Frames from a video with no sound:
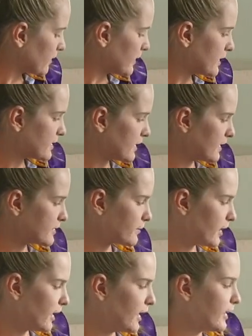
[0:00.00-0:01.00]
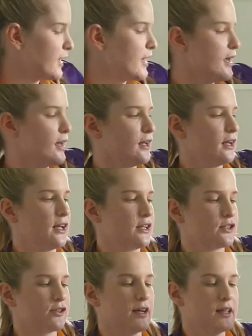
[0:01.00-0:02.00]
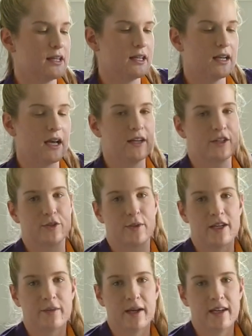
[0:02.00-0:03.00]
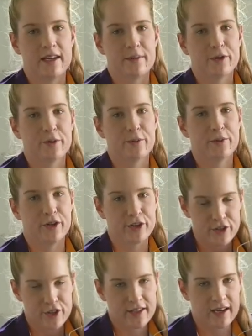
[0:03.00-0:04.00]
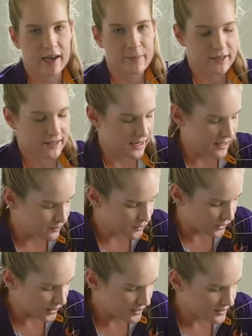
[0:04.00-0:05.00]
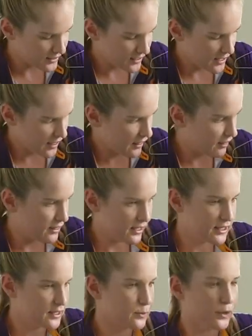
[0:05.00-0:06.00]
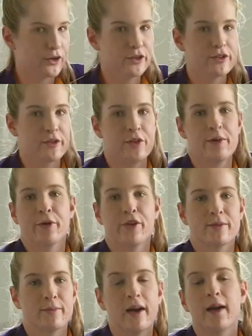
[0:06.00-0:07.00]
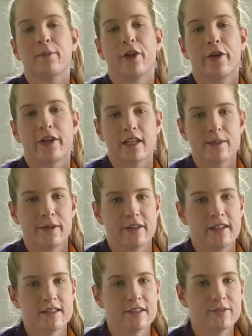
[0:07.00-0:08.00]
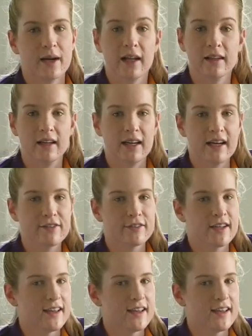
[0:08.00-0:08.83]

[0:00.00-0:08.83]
this is my Australian under 21 Netball World Youth Cup team dress. This was the most mind-blowing experience of my life.